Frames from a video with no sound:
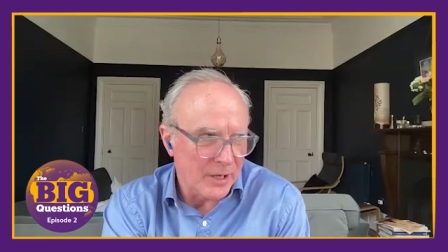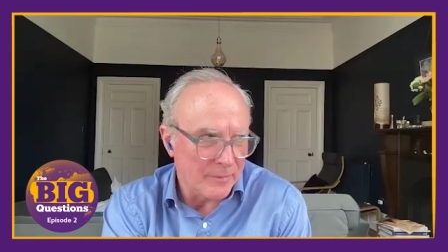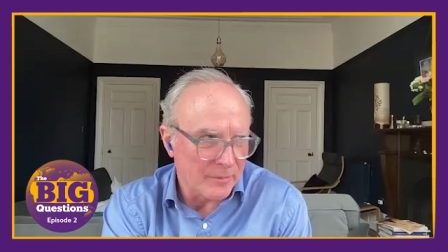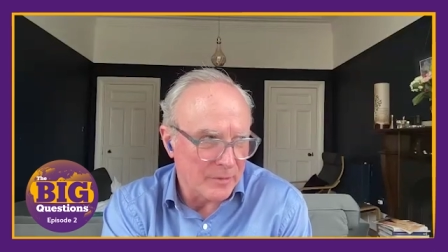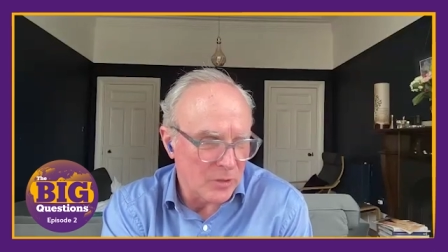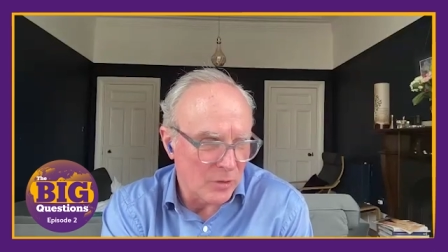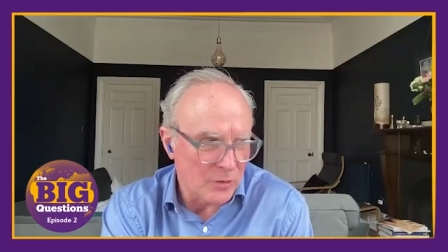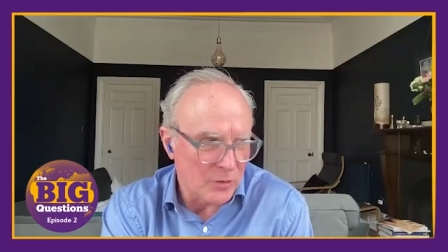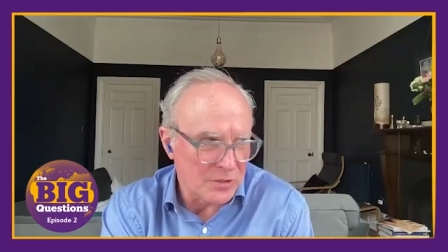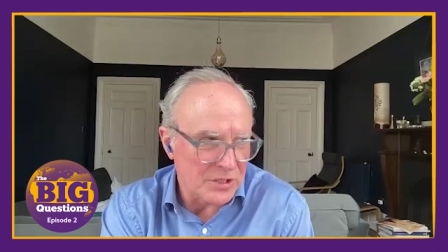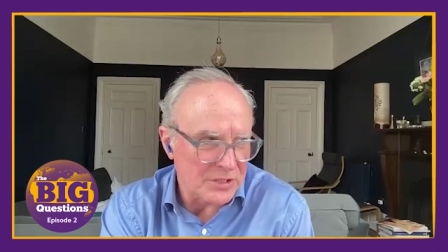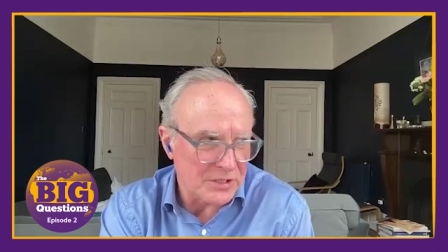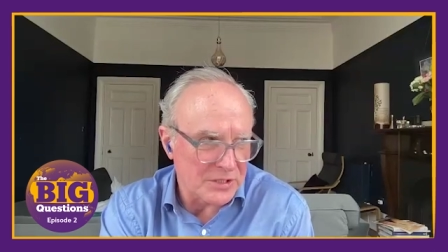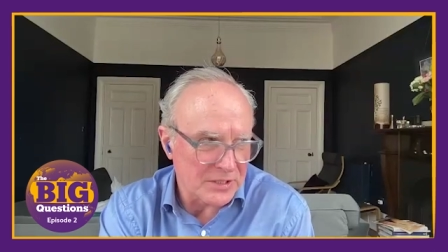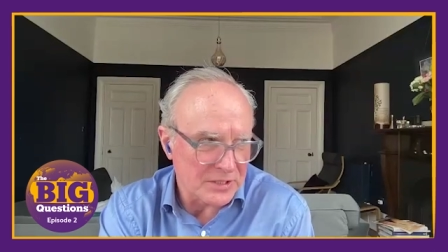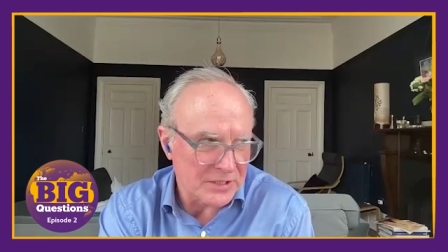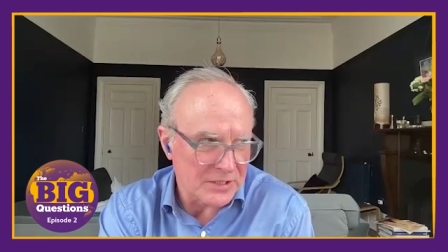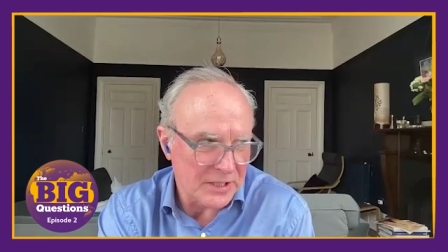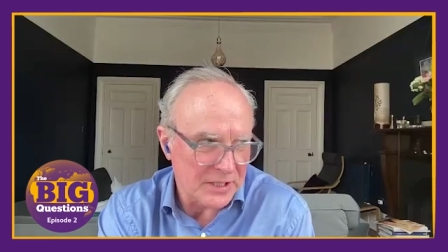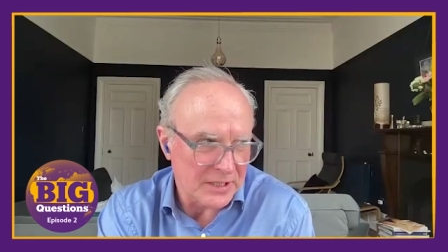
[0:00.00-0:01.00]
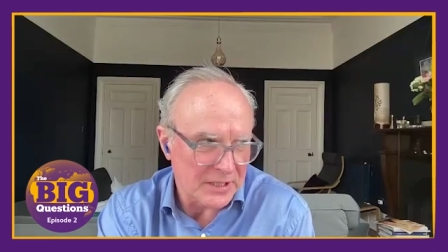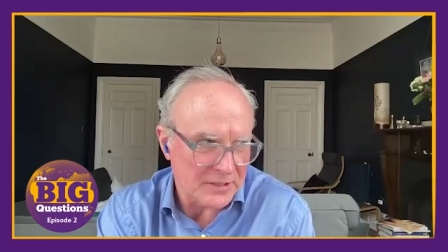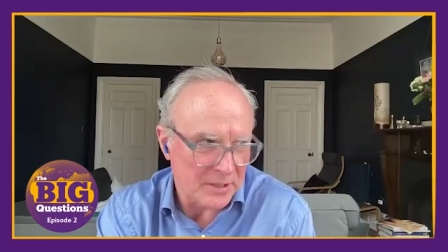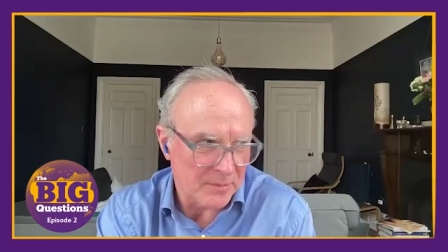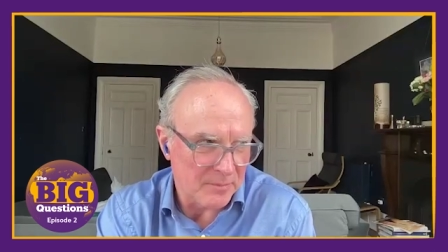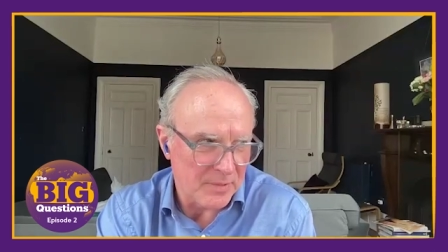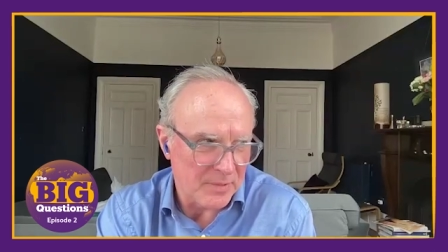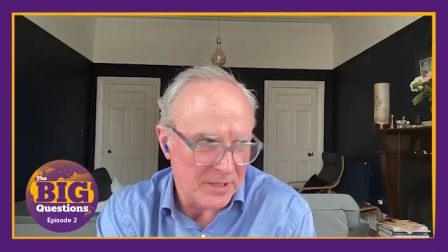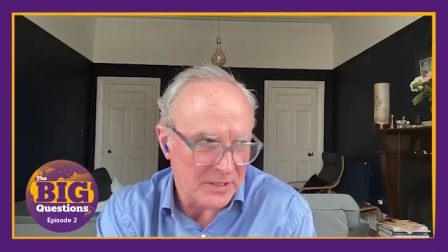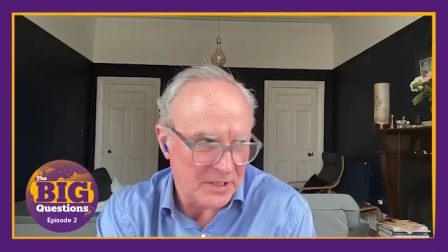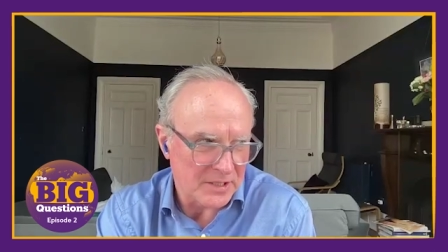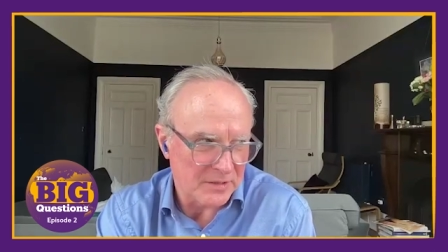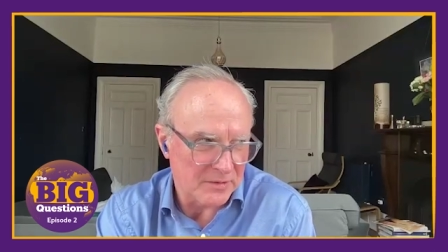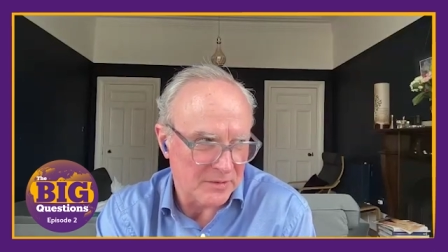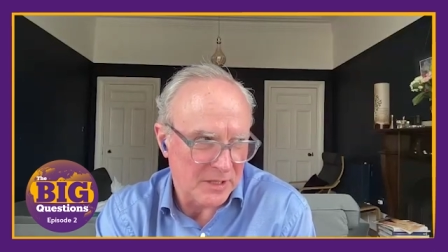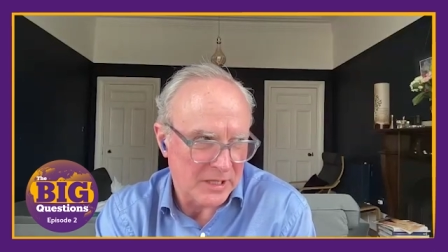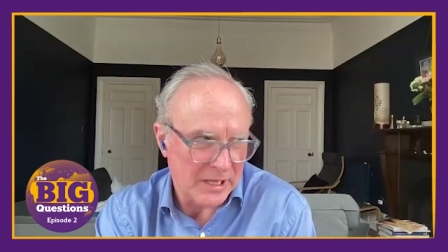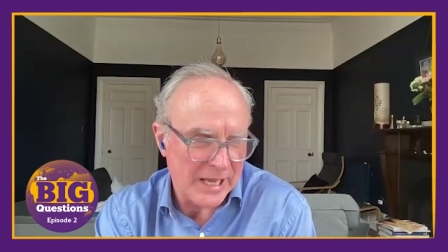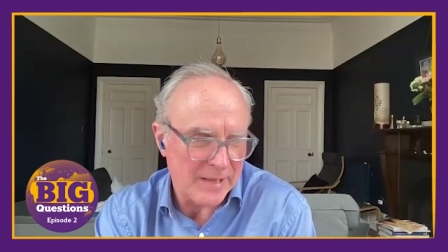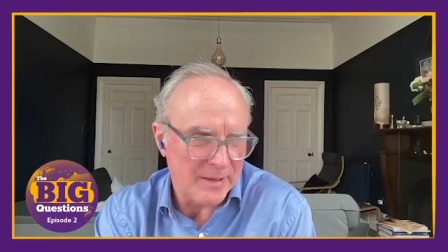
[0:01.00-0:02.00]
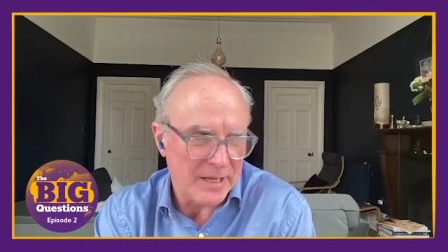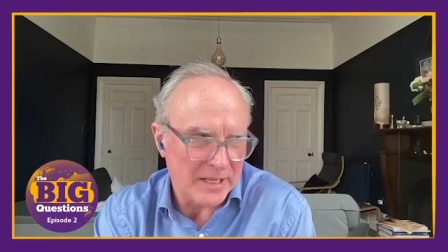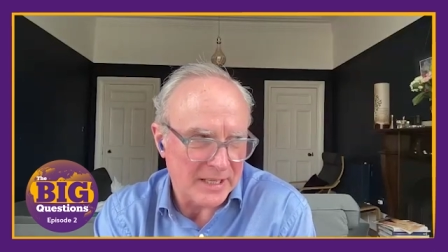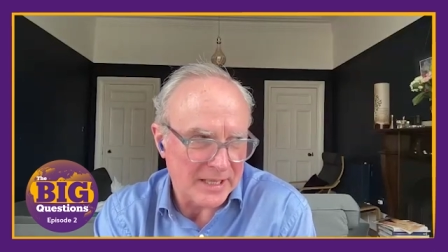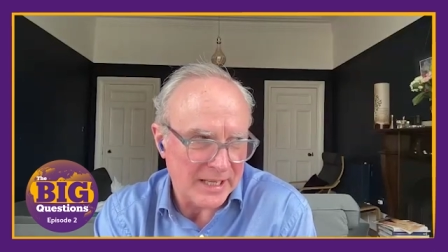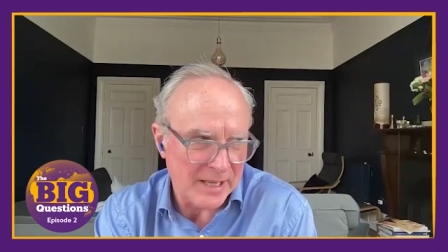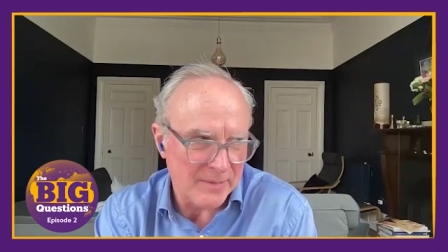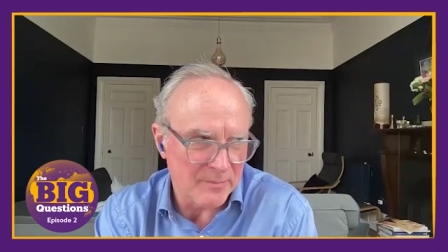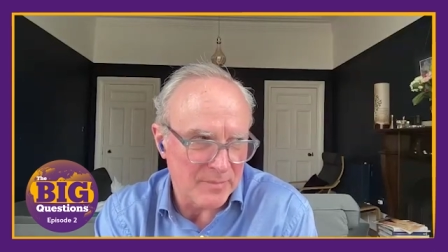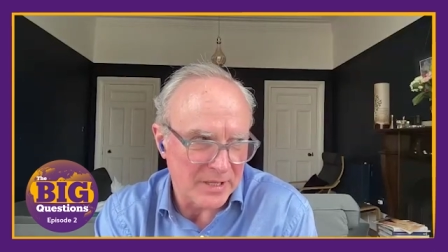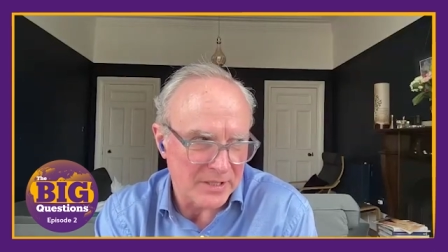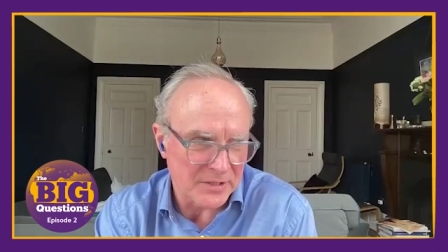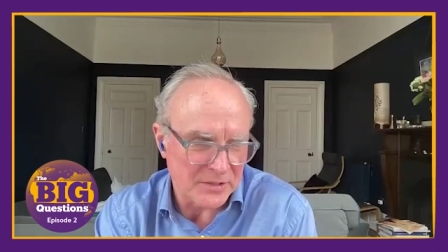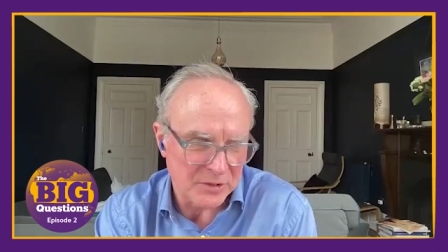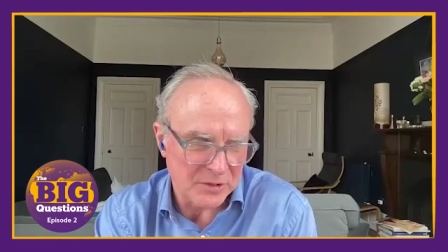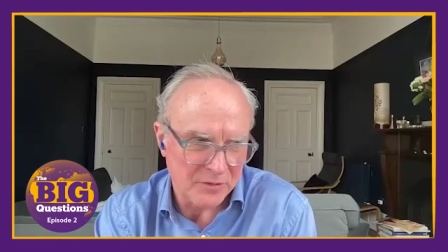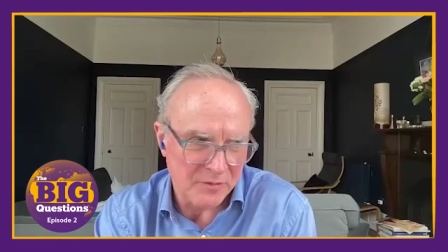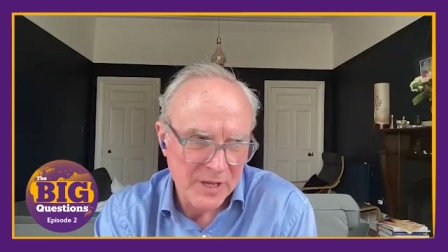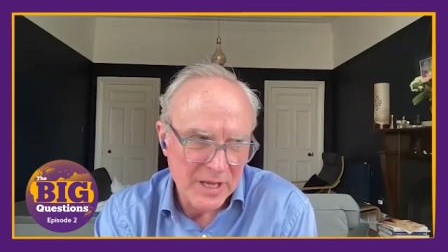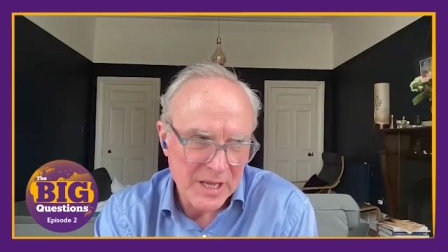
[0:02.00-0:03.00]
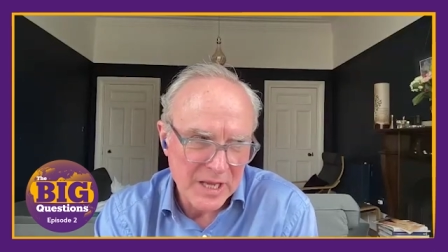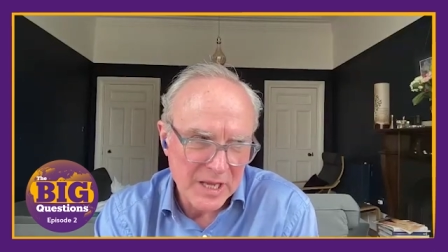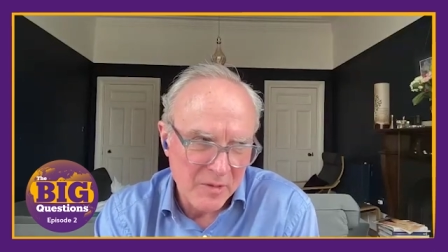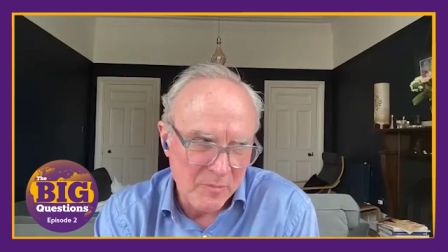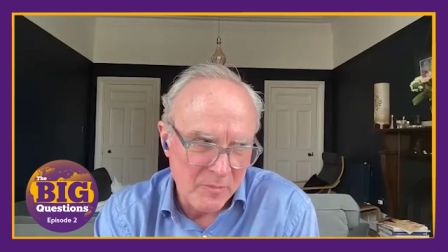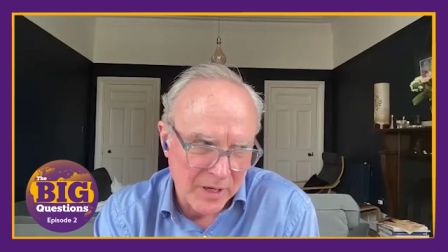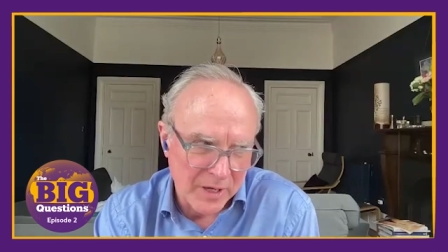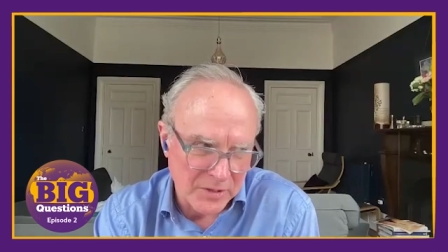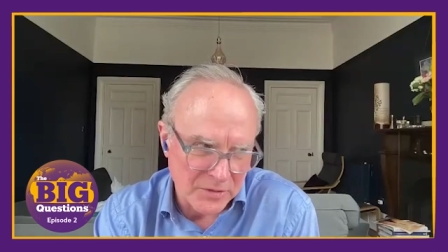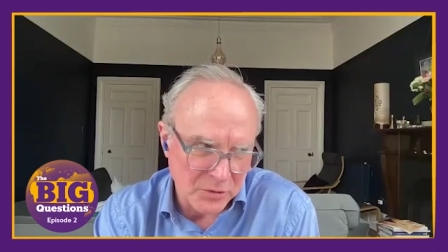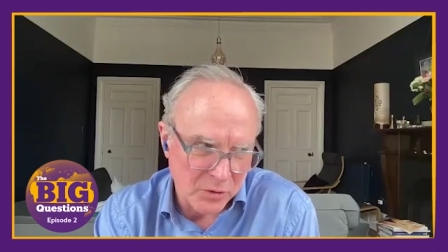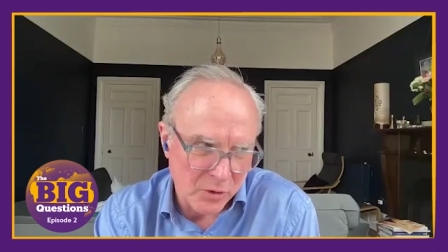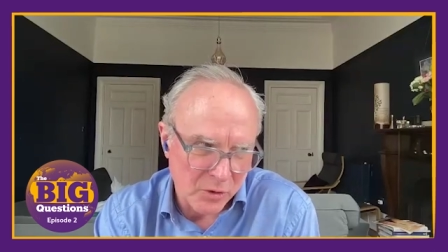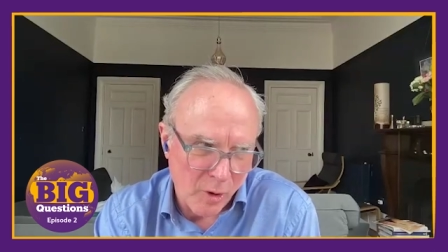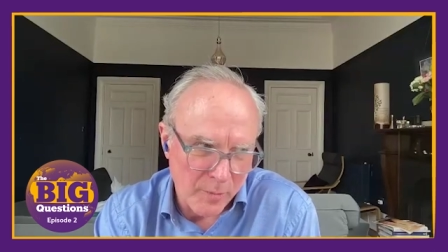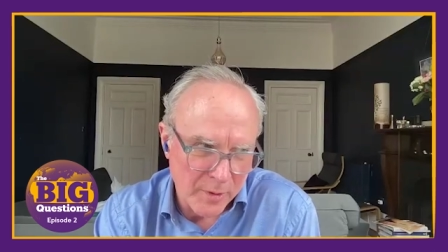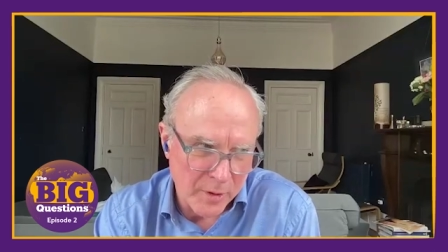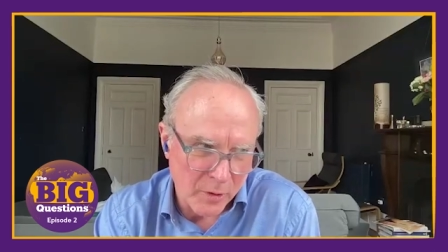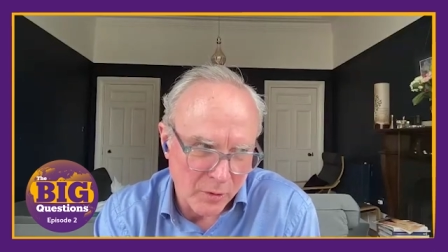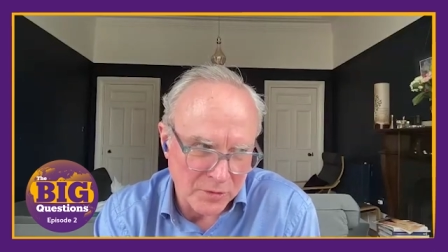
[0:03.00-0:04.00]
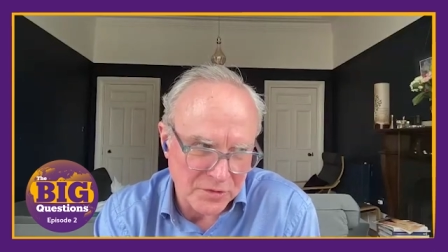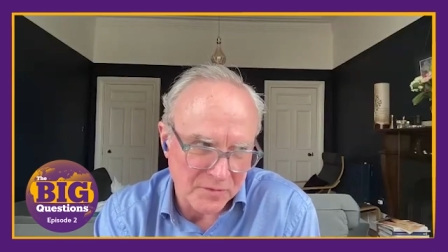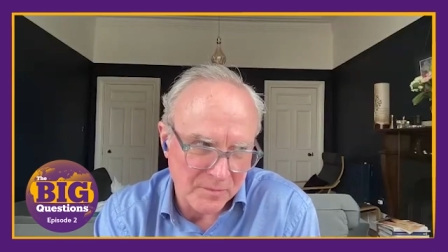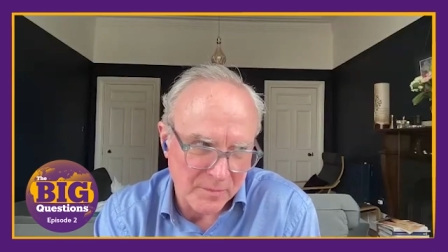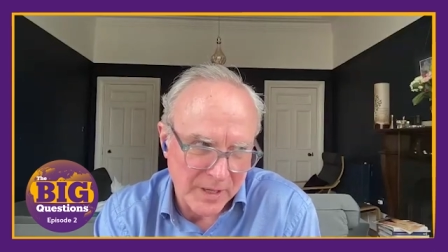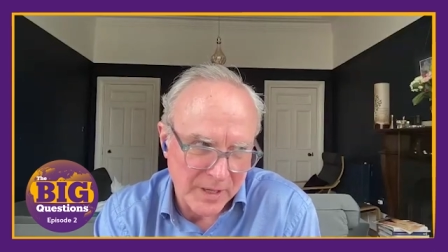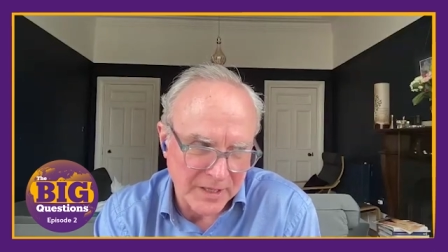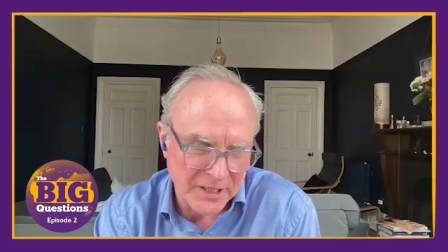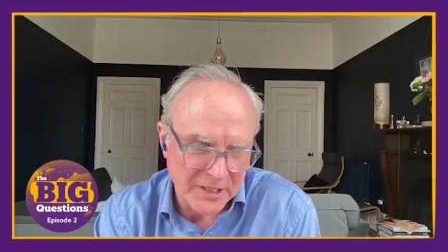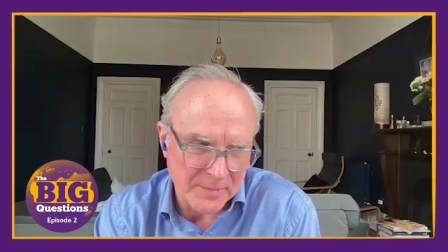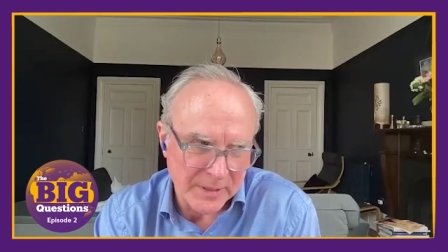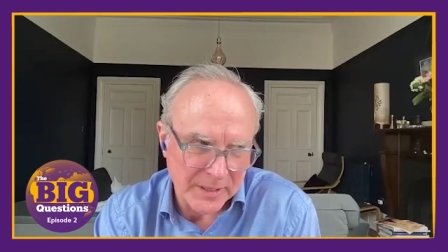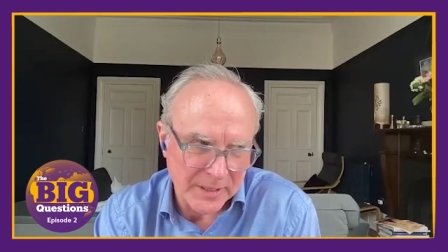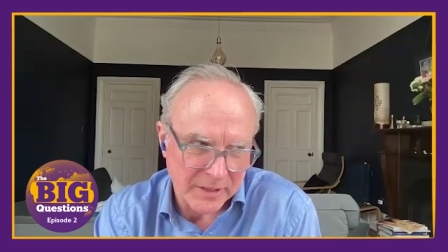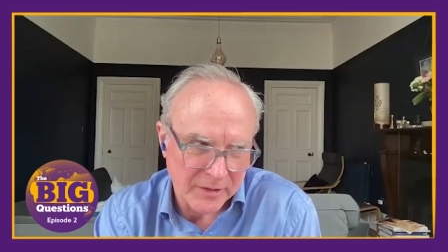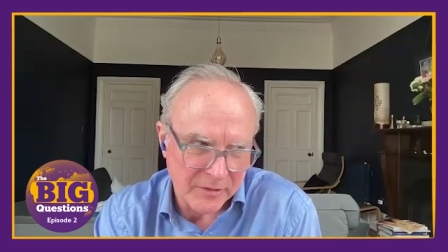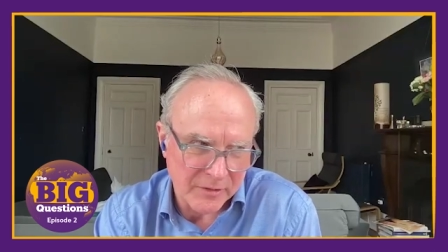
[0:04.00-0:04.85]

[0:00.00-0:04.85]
I'm, I'm conscious it's it's a it's a it can, it can be a sort of personal hobby horse of mine.